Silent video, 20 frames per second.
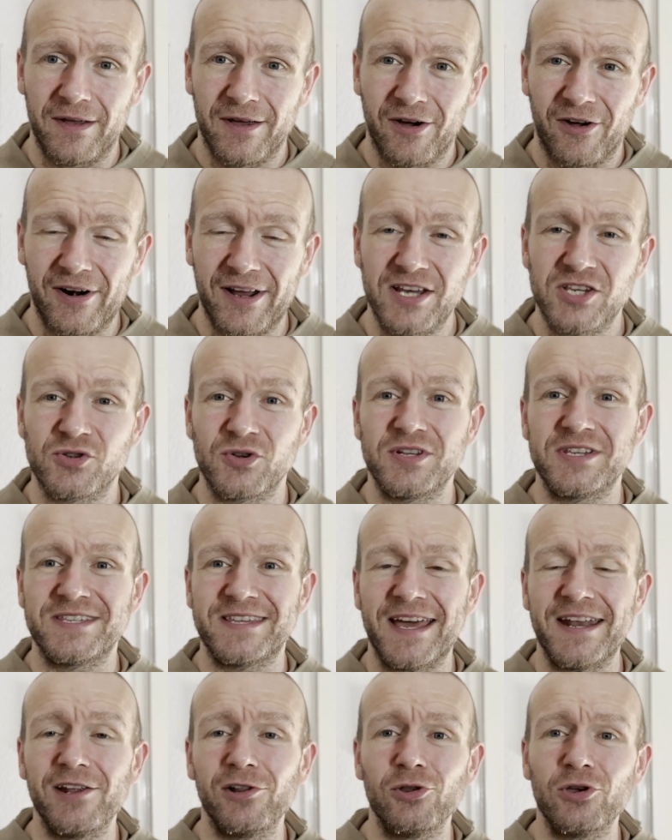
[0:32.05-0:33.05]
All right. So
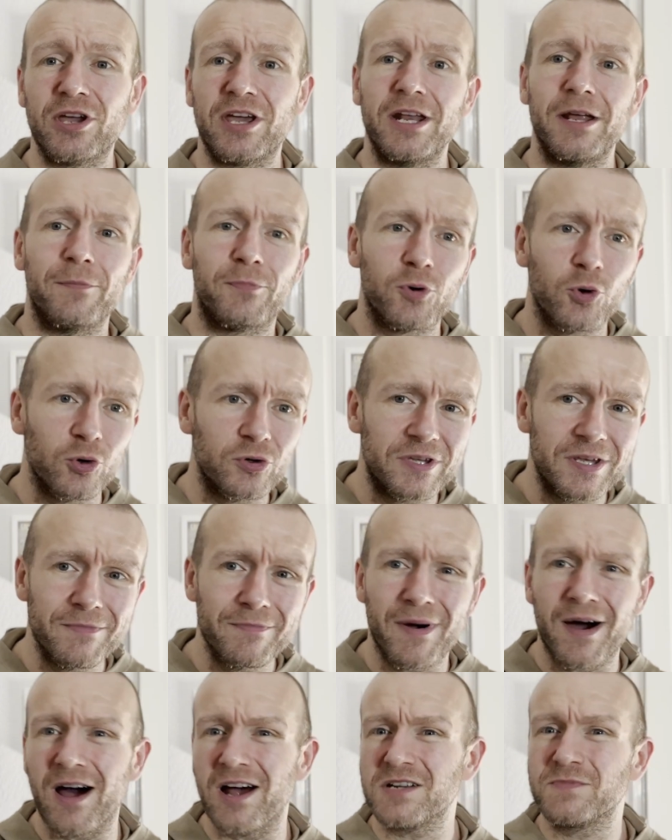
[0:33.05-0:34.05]
instead of looking at protein
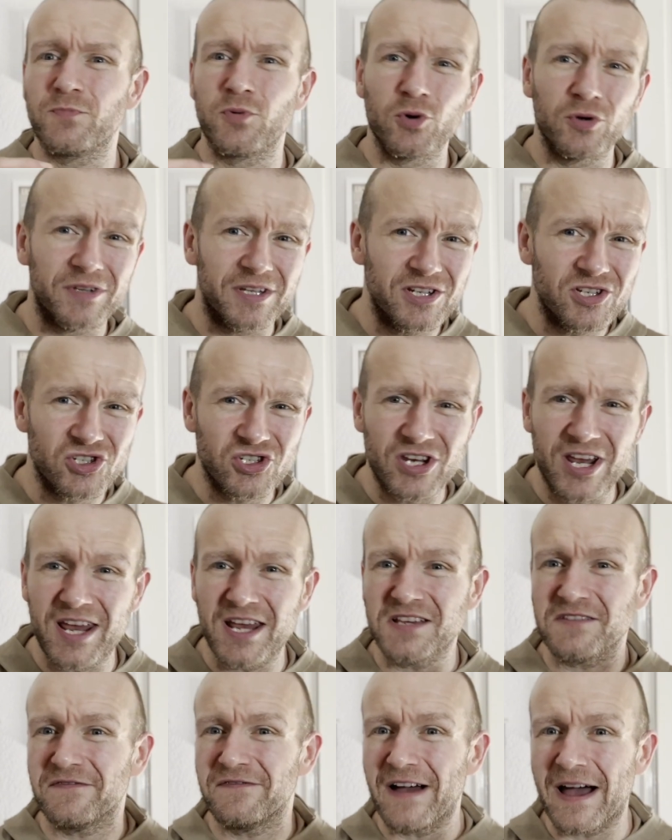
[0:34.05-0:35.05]
bars, protein
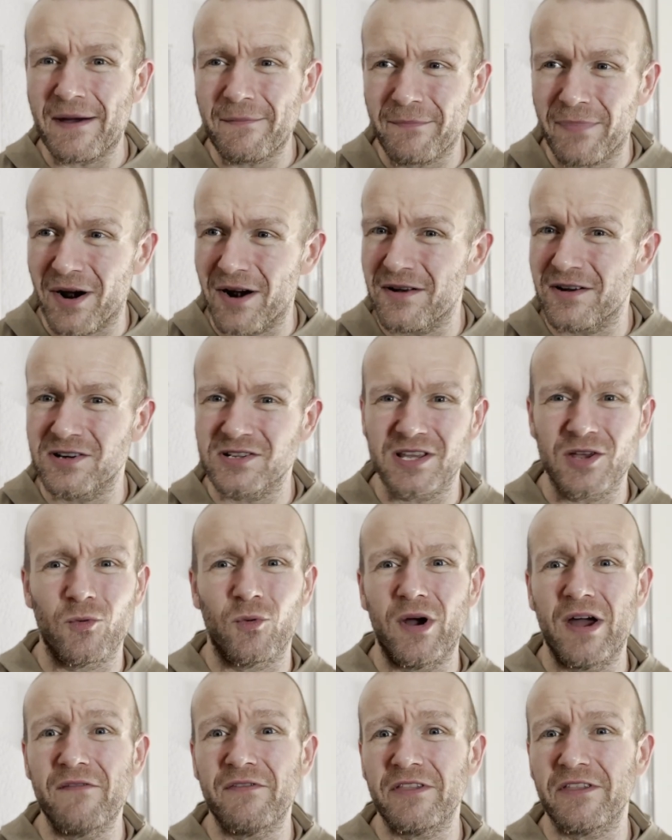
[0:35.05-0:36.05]
shakes, fat burners, like
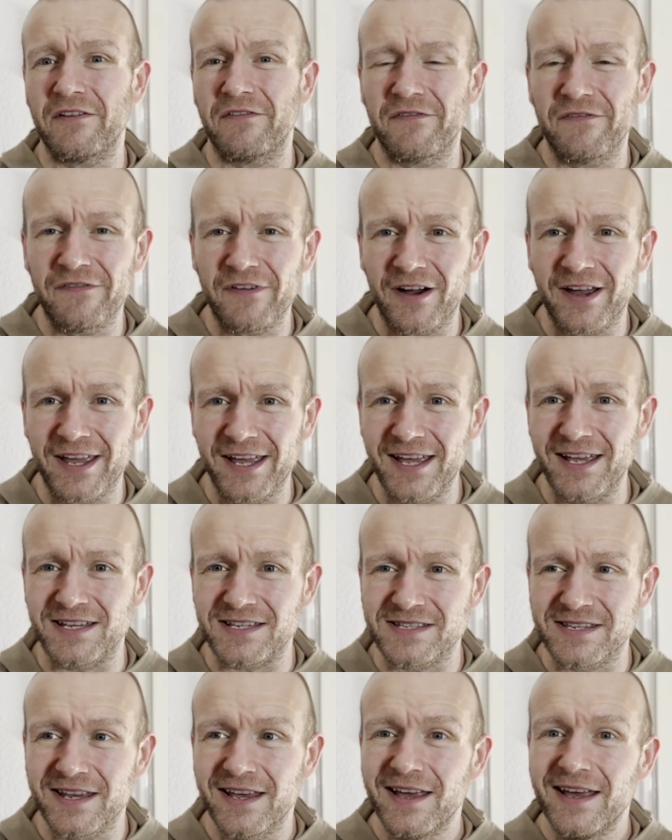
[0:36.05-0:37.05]
whatever the fuck it
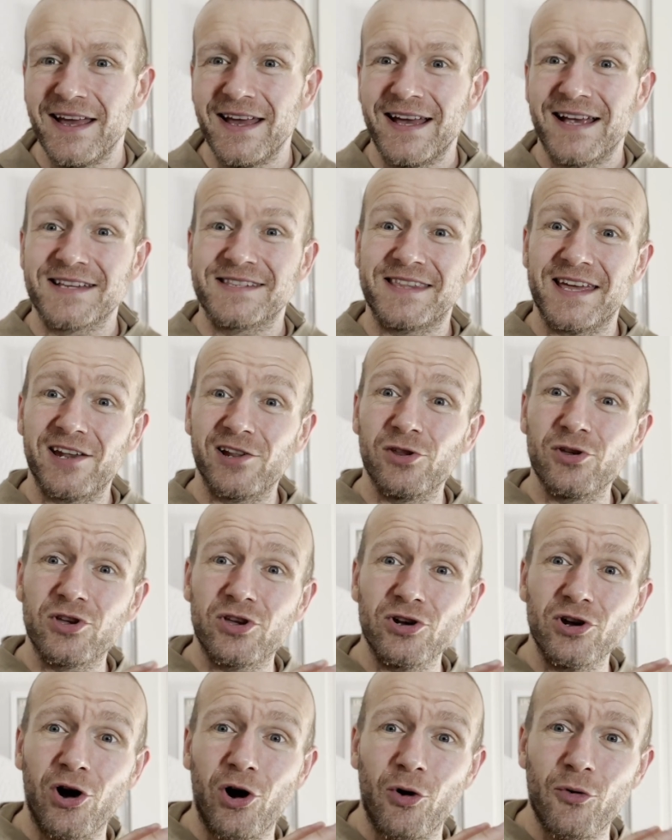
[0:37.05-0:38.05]
is, instead of
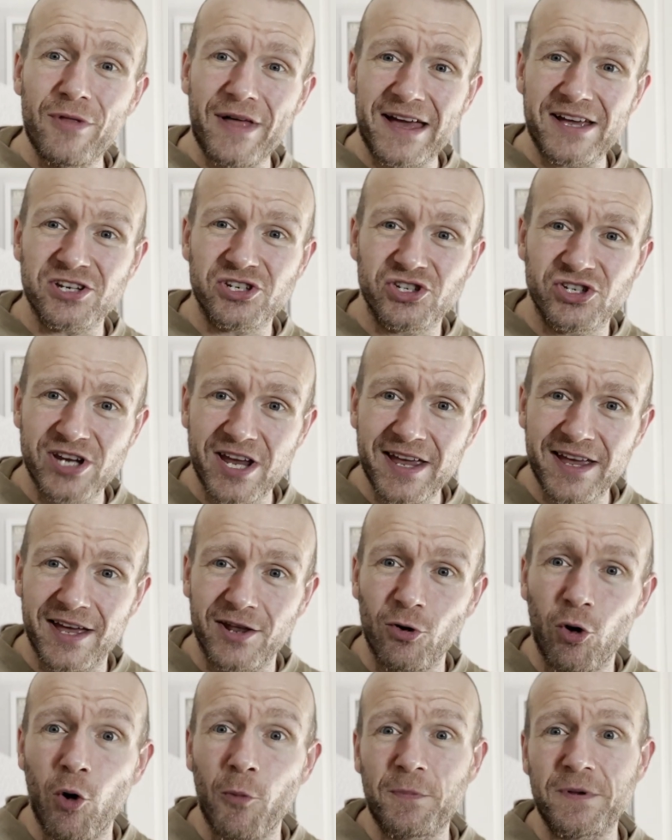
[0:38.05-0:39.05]
looking at all that shit
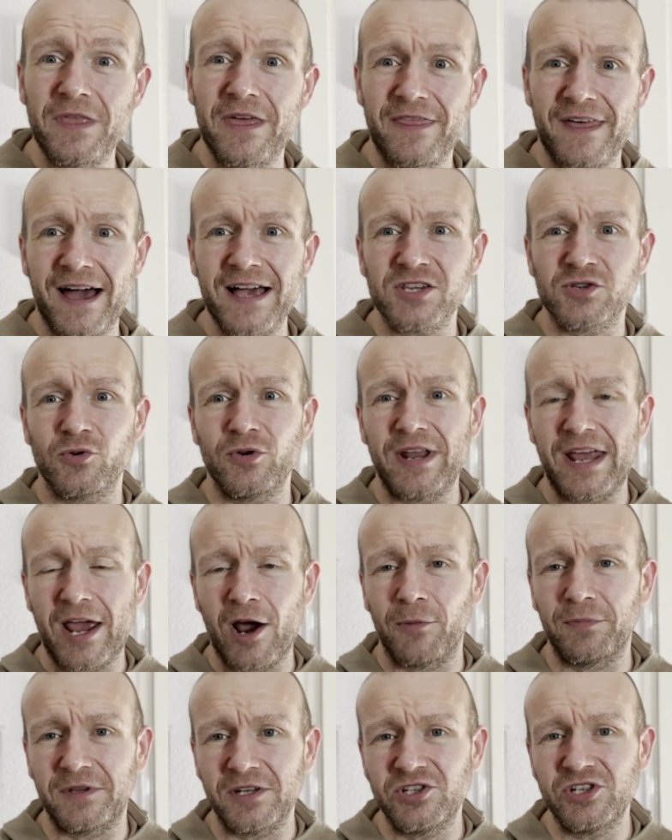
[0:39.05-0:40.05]
and hoping that that's going to
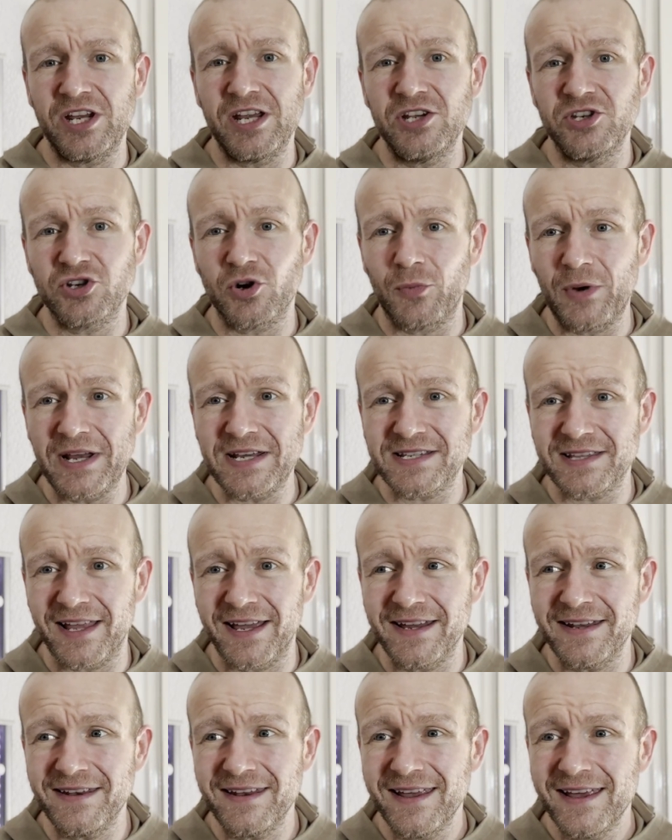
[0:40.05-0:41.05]
help to change your
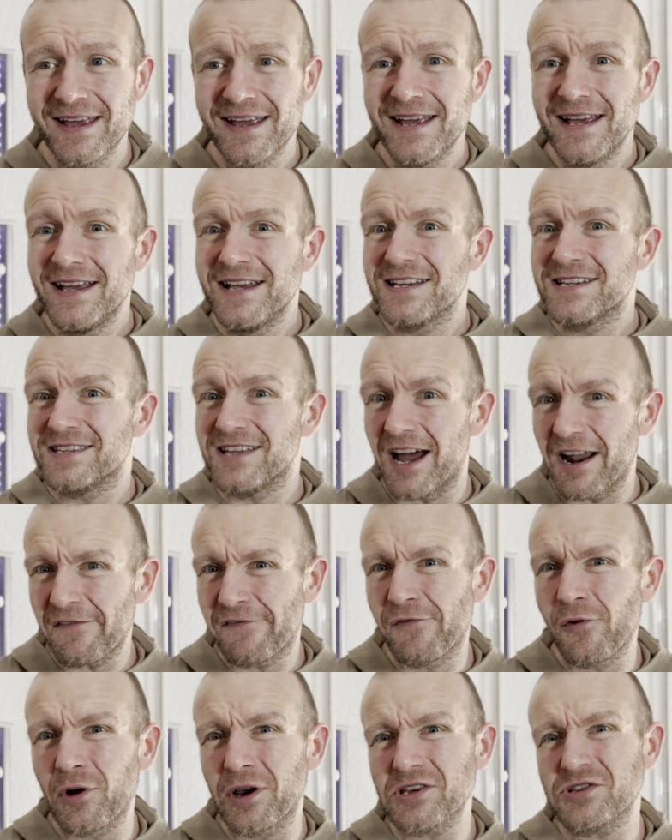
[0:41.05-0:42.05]
waistline, start
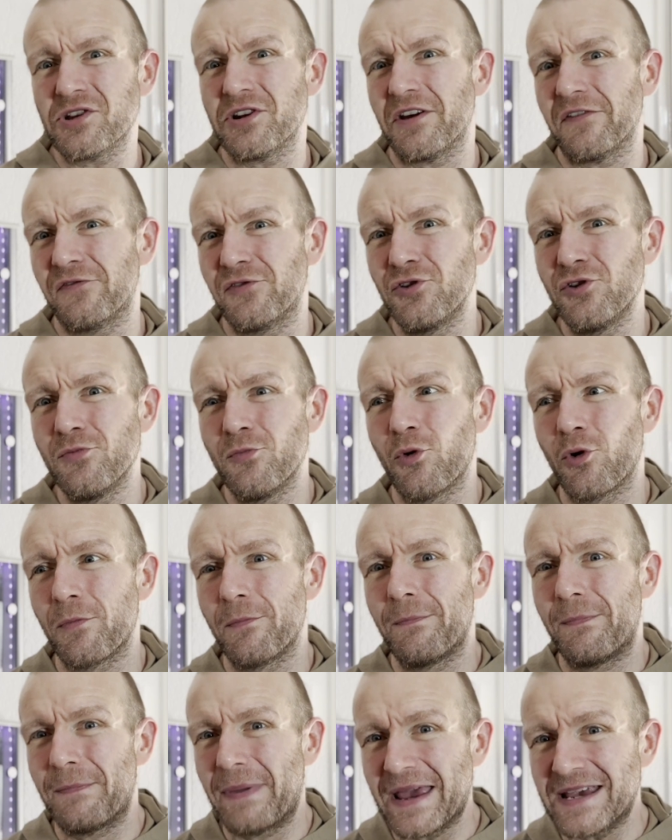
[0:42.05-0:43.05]
focusing on a few more
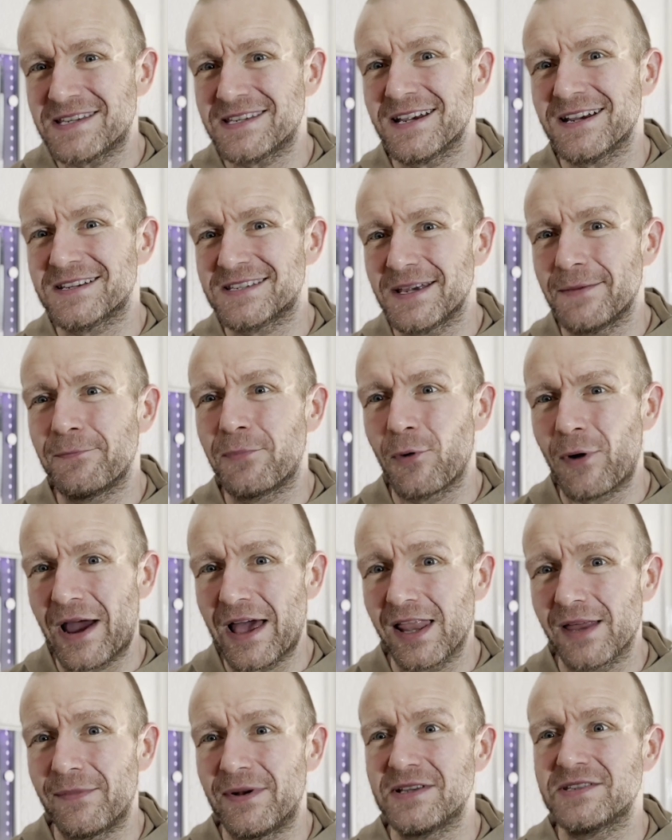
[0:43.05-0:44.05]
basic, simple
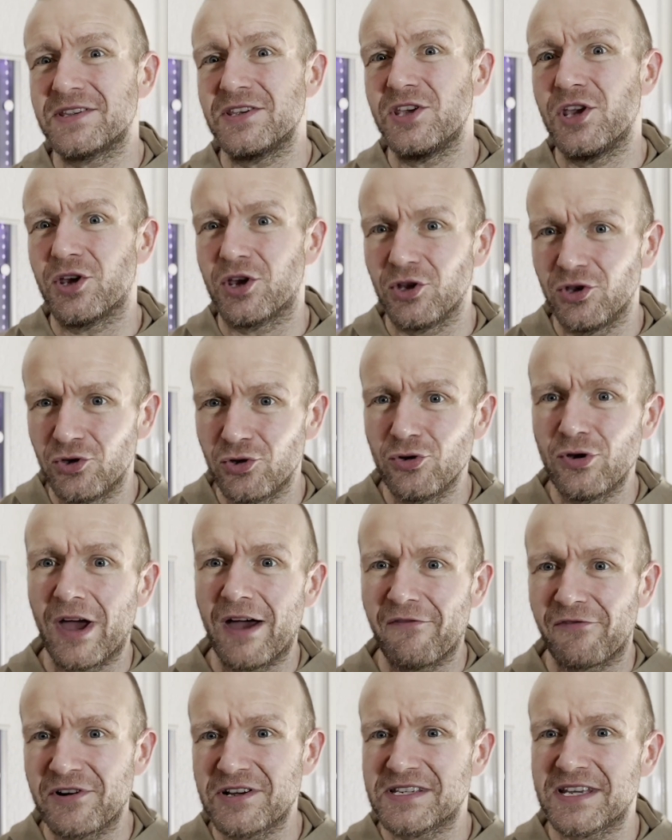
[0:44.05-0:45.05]
elements that you can do
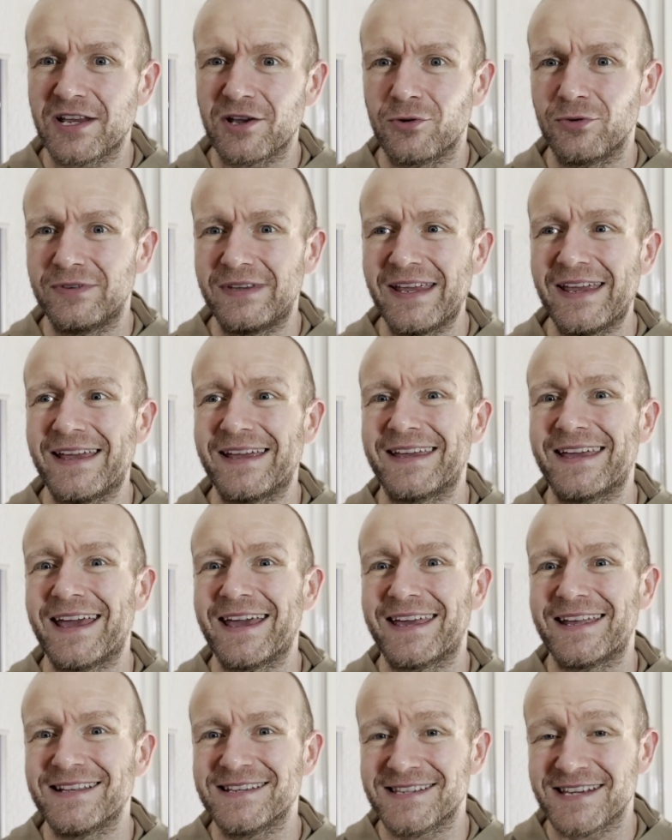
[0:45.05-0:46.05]
every single day and
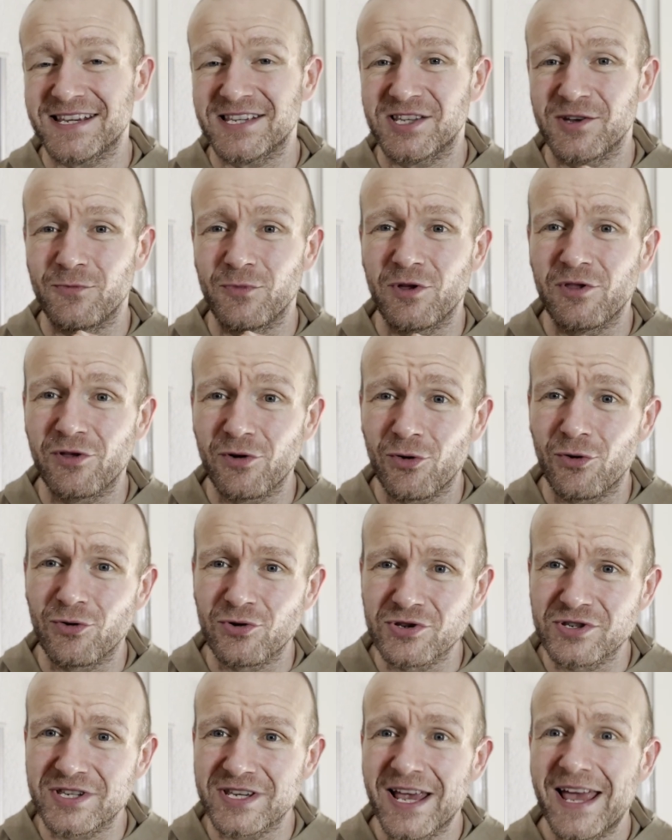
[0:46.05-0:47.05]
get consistent with
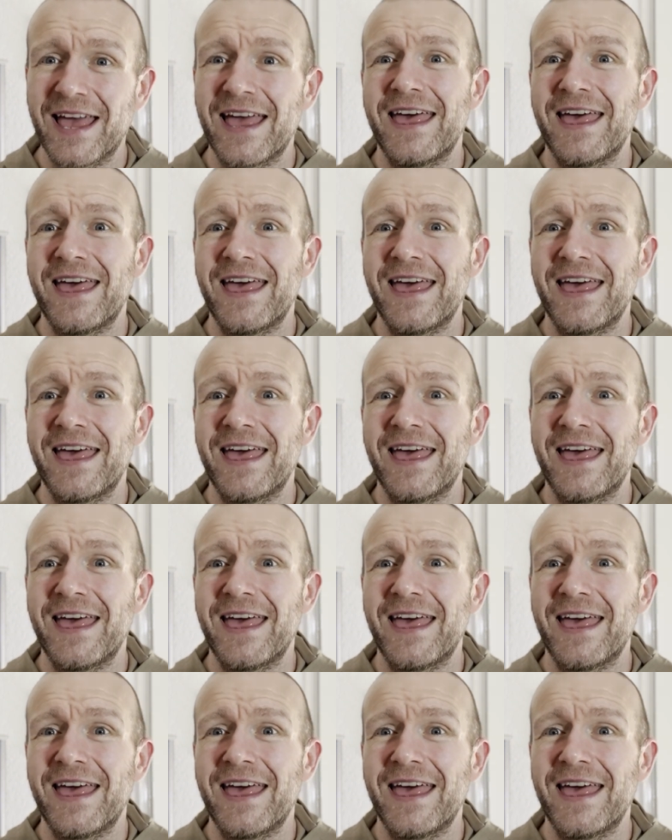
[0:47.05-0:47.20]
those.